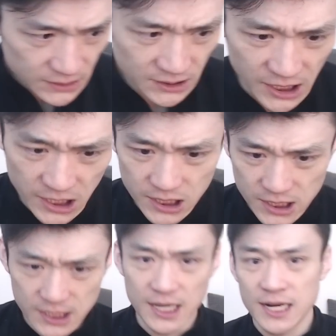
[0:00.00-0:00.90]

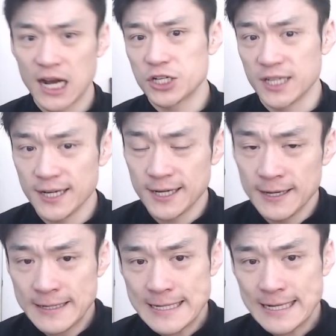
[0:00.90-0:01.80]
in Argentina,
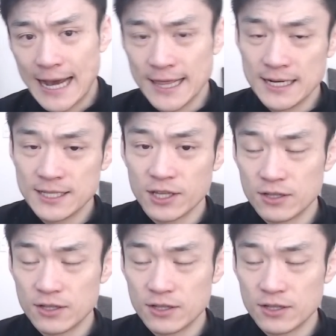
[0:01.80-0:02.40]
and then